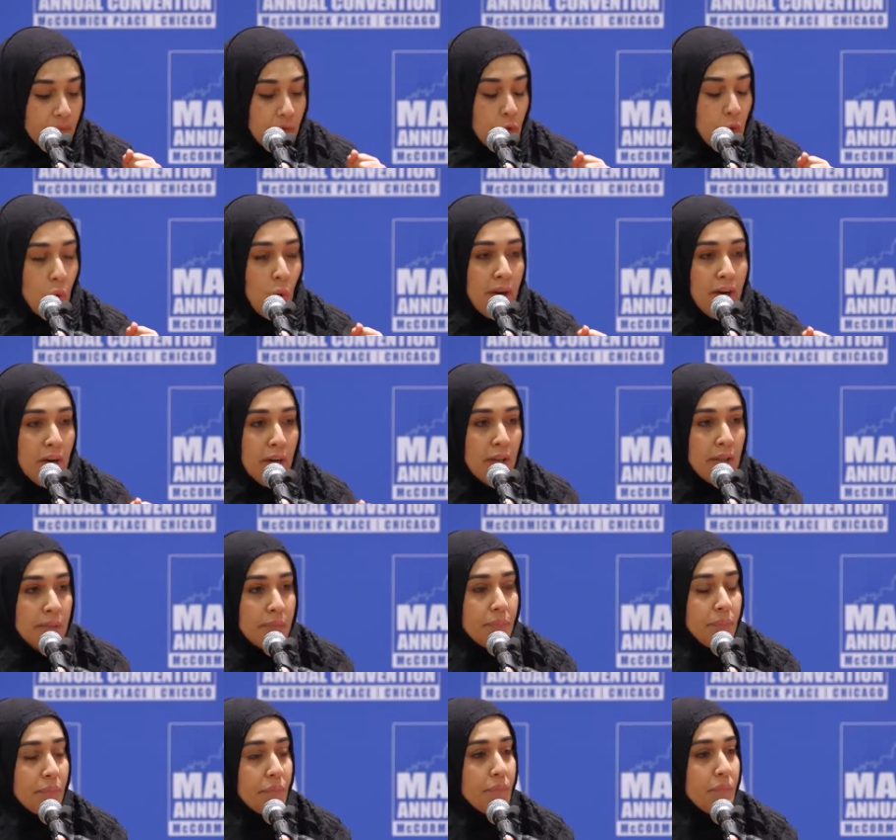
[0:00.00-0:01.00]
Twitter,
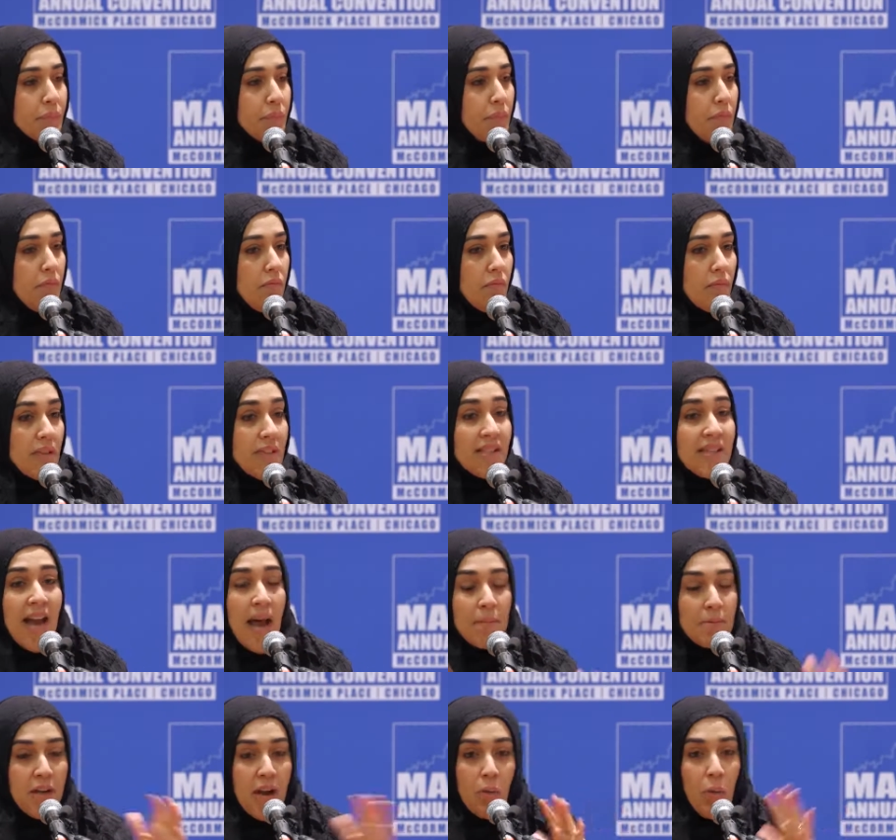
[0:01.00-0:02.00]

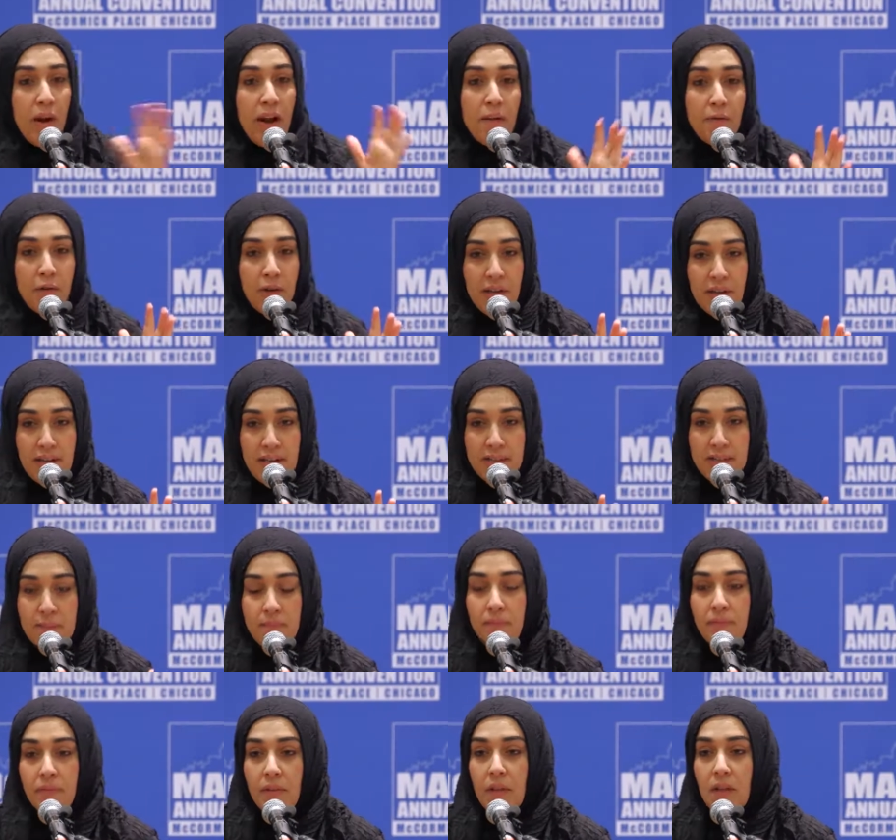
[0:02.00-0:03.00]
Snapchat, whatever it is,
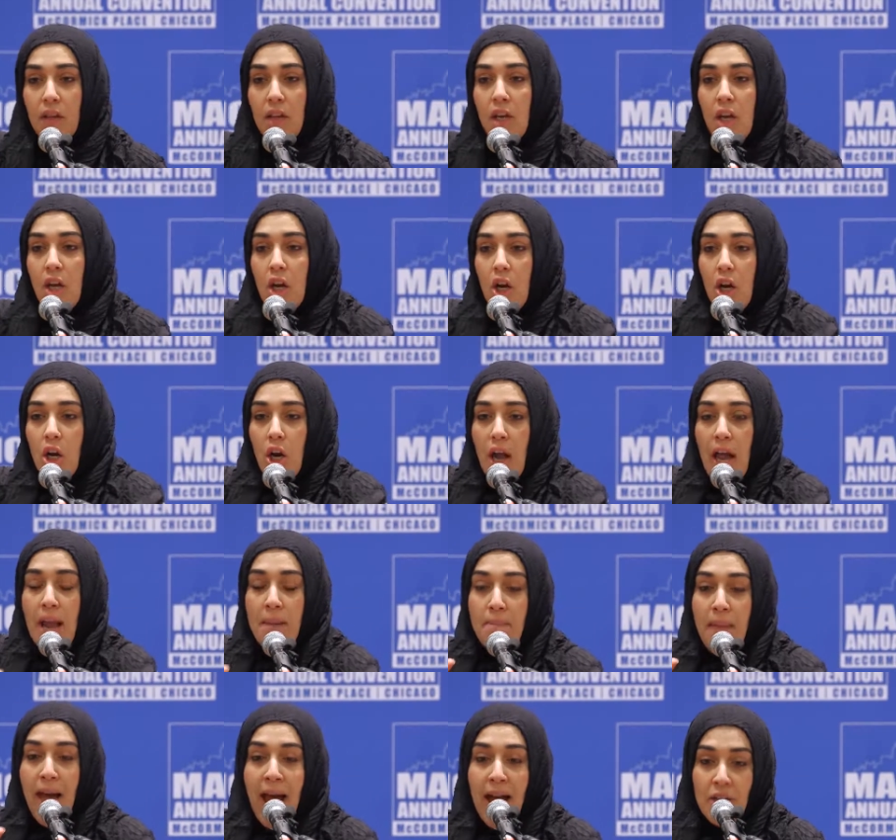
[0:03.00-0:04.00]

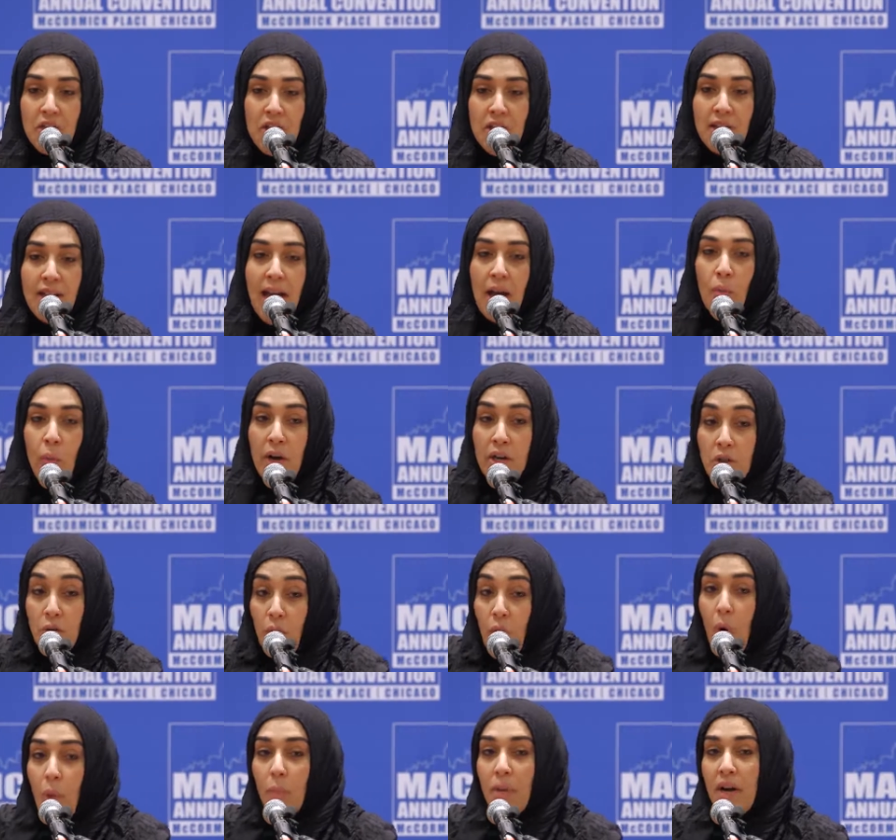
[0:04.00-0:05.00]
Imagine that when you
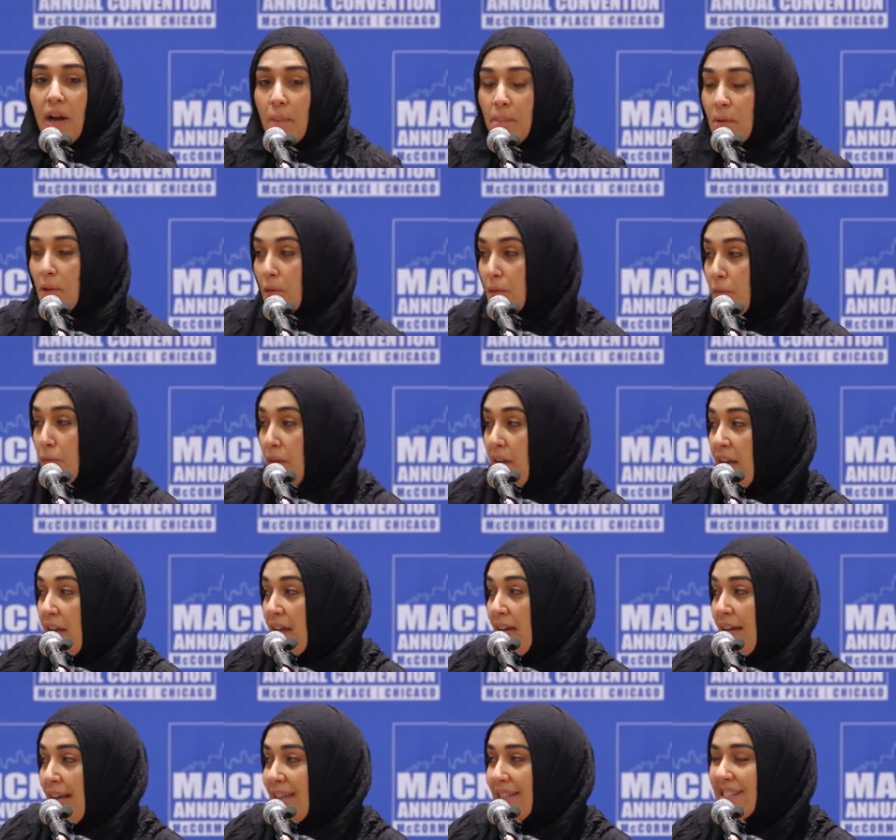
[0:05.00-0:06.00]
open up your
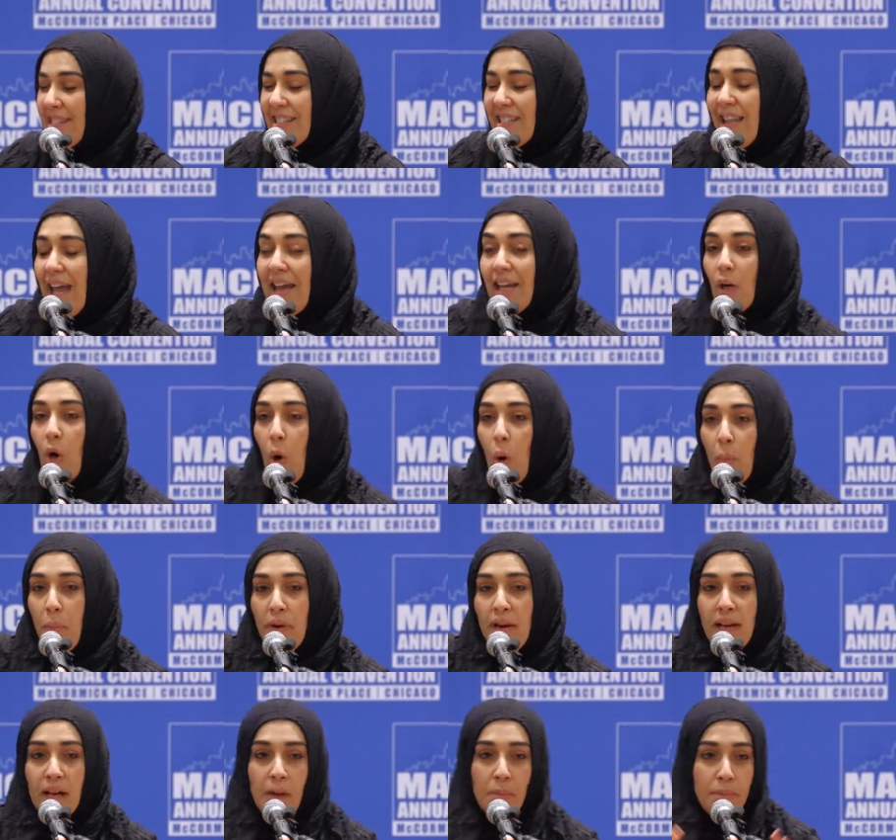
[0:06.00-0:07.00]
feed, it's like
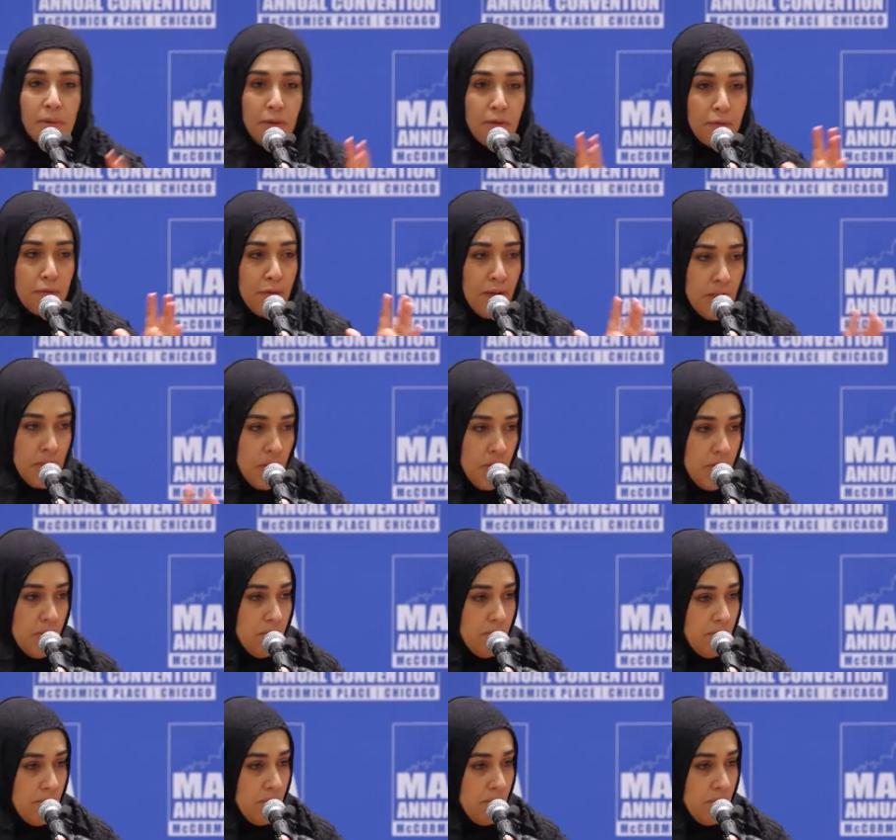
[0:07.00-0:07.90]
opening up your fridge.